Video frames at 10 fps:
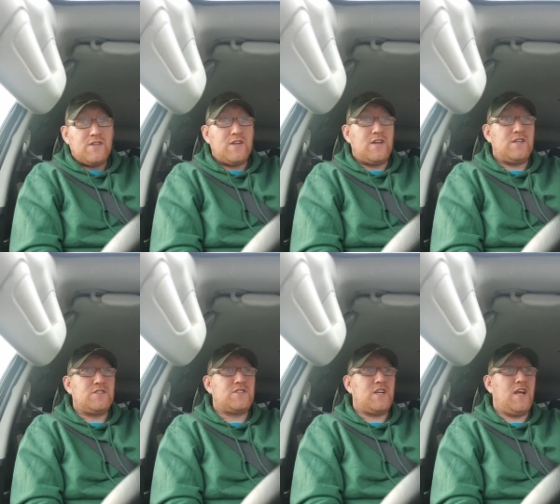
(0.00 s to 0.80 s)

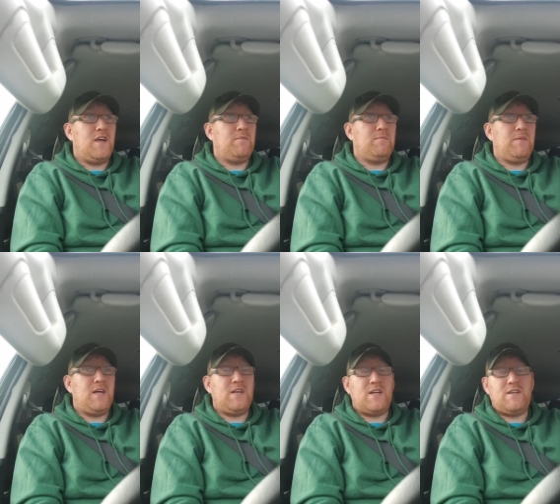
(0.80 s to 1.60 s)
There's
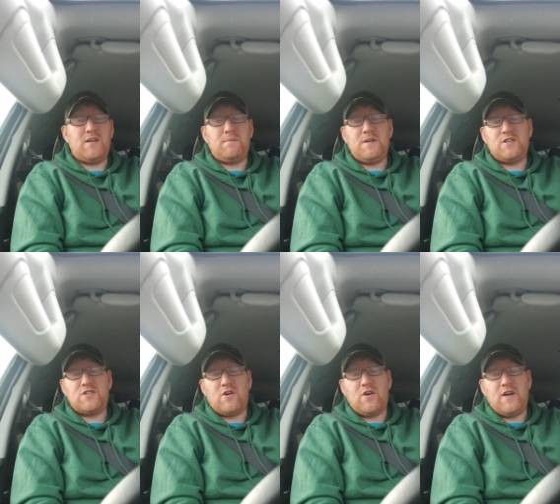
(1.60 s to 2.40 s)
many a deer being
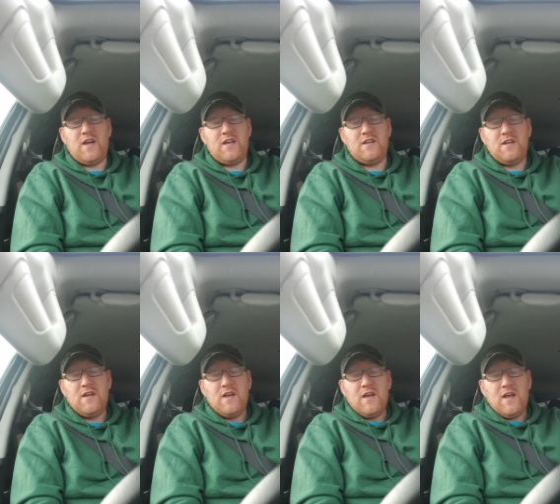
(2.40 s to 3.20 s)
shot in
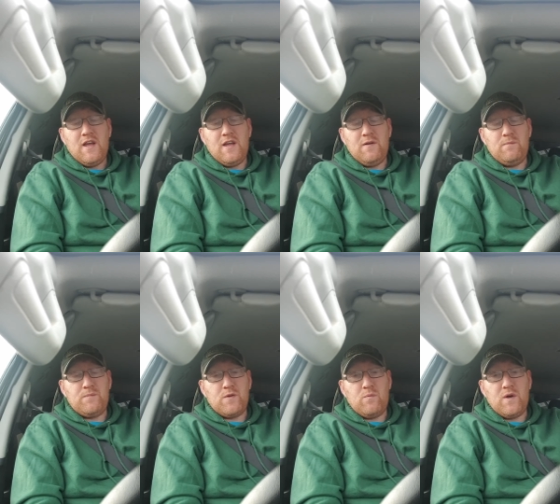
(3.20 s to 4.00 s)

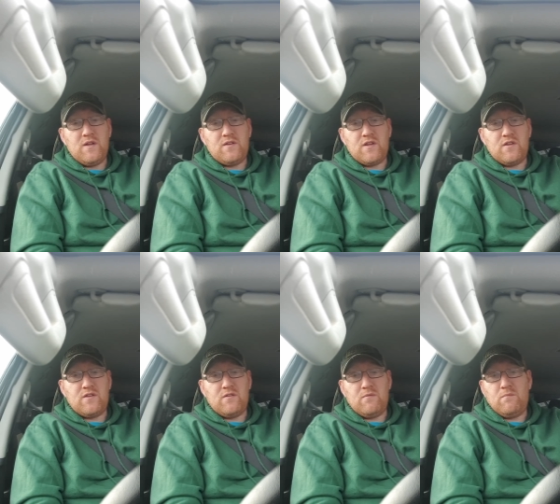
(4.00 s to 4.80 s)
with
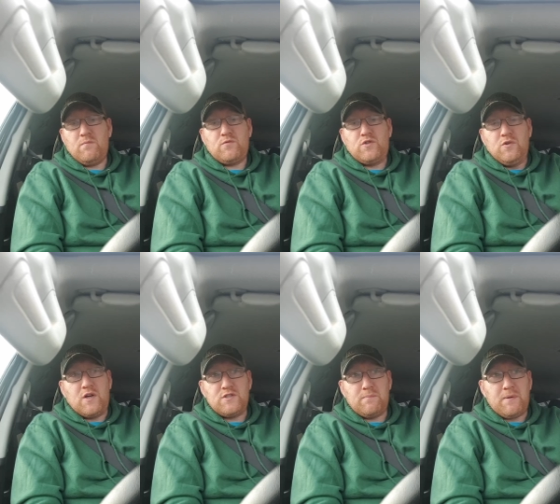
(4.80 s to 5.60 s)

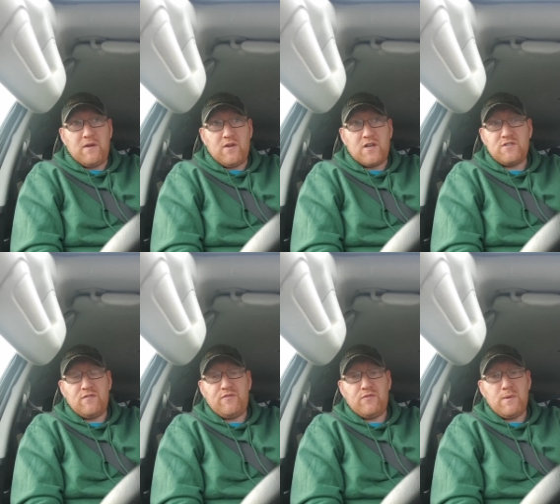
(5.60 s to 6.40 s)
£200,
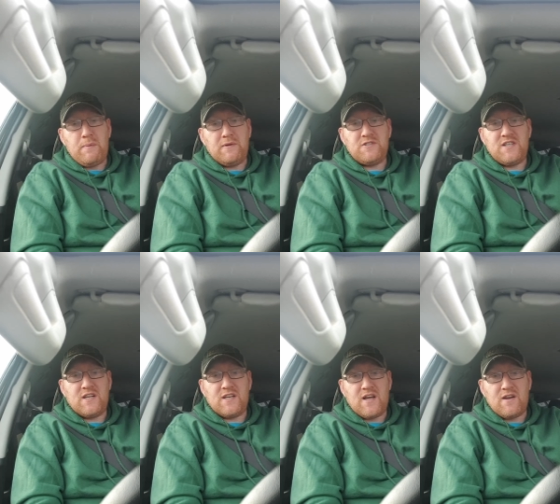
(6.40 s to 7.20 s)
£150
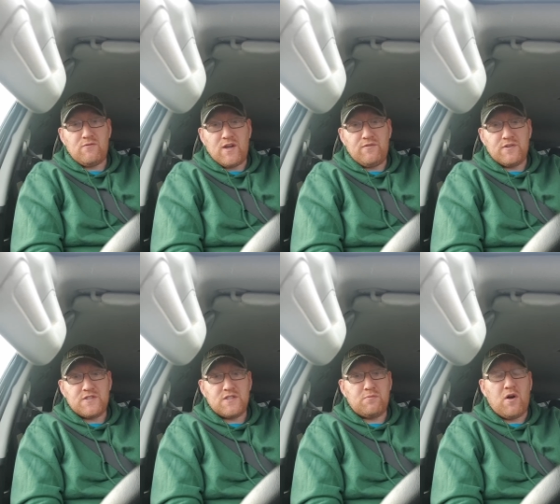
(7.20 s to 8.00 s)
second-hand rifles
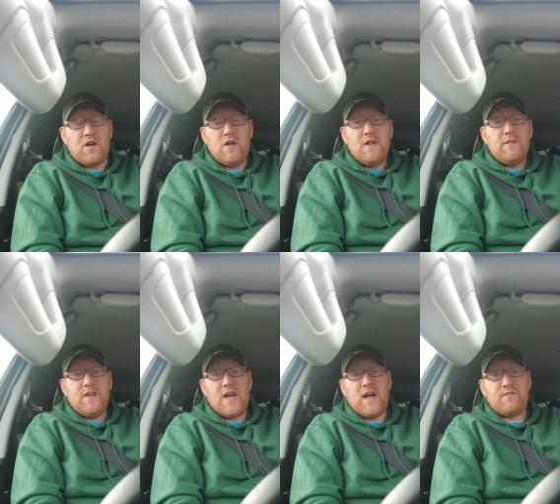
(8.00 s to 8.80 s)
is what
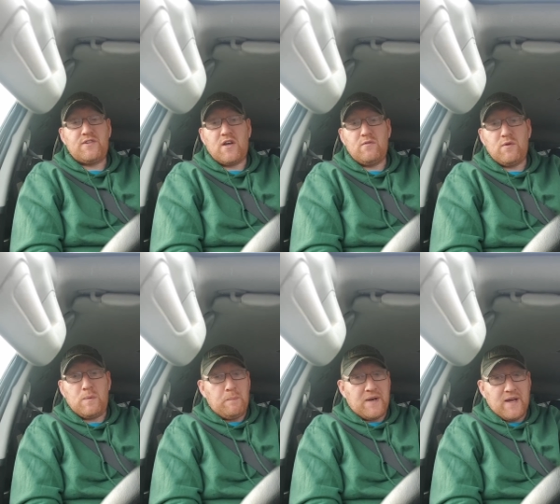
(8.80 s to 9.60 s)
they have done
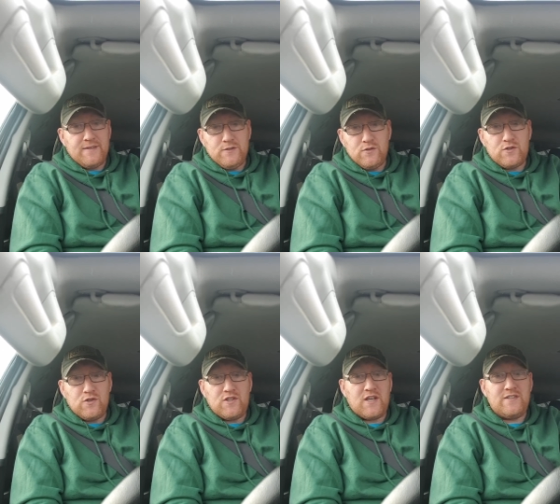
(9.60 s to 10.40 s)
with brand new
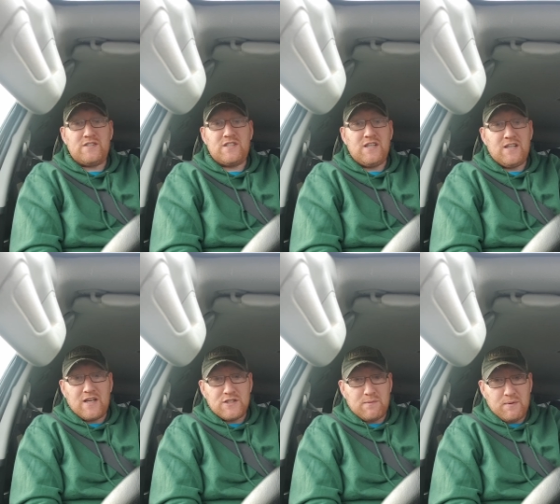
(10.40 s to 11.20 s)
£2,000,
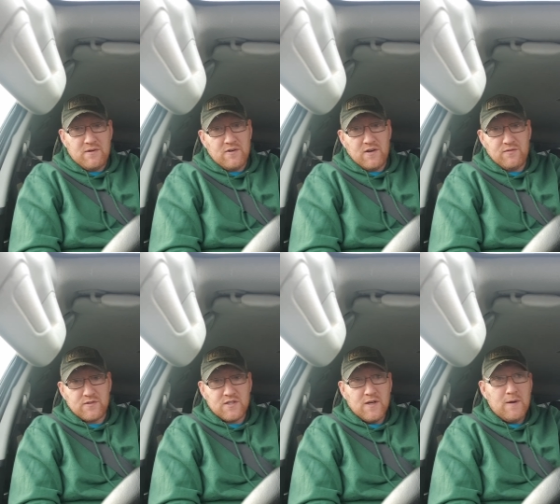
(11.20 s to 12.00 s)
£3,000
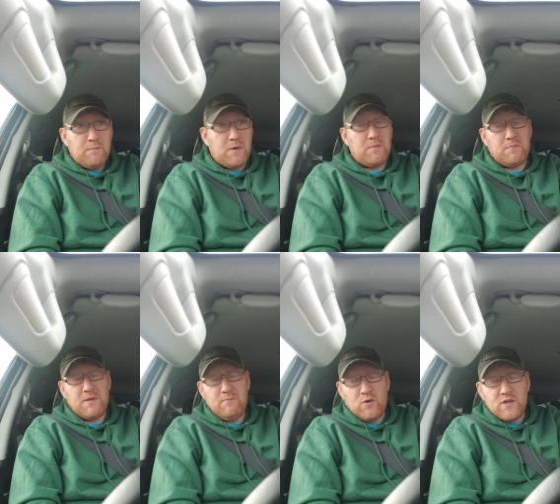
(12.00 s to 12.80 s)
rifles.
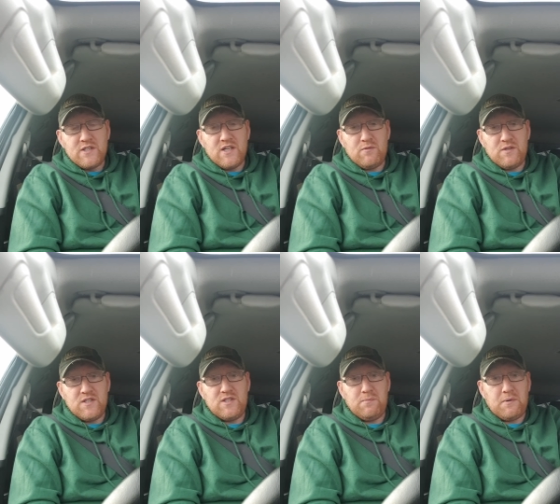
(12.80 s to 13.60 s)
Probably more deer with the
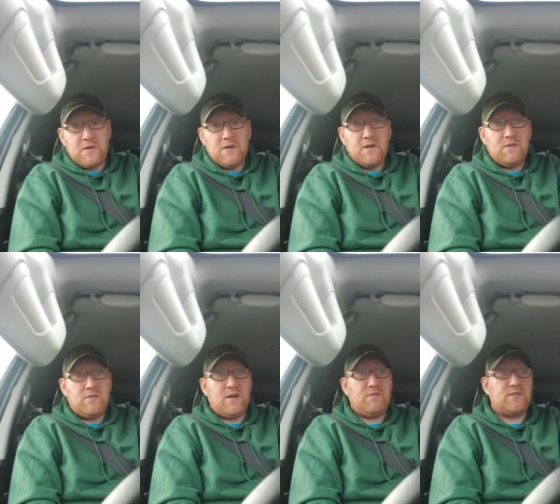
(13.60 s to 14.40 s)
cheaper
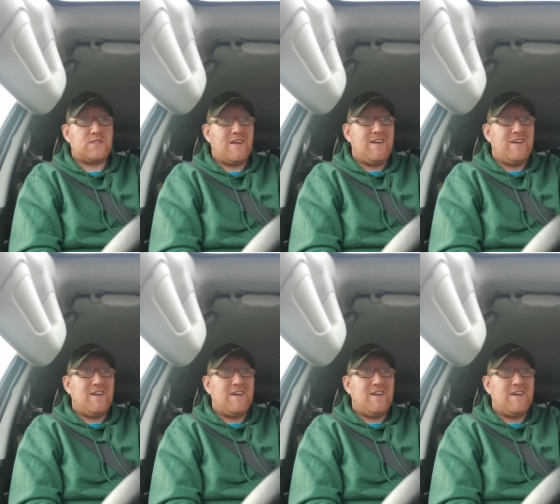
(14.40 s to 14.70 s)
rifles.